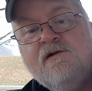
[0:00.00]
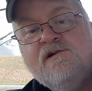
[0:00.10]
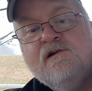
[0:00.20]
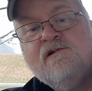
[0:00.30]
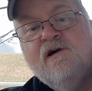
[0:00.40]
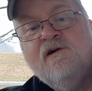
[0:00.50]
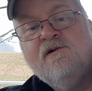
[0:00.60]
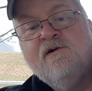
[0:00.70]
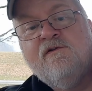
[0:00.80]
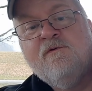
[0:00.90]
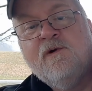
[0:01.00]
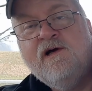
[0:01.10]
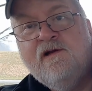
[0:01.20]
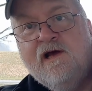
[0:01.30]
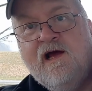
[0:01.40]
just under
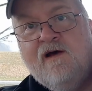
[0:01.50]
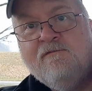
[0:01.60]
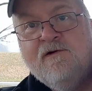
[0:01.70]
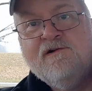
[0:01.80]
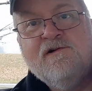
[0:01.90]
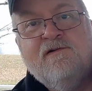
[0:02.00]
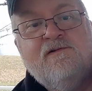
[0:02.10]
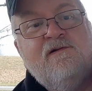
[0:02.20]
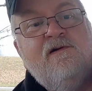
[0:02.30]
3.5 inches.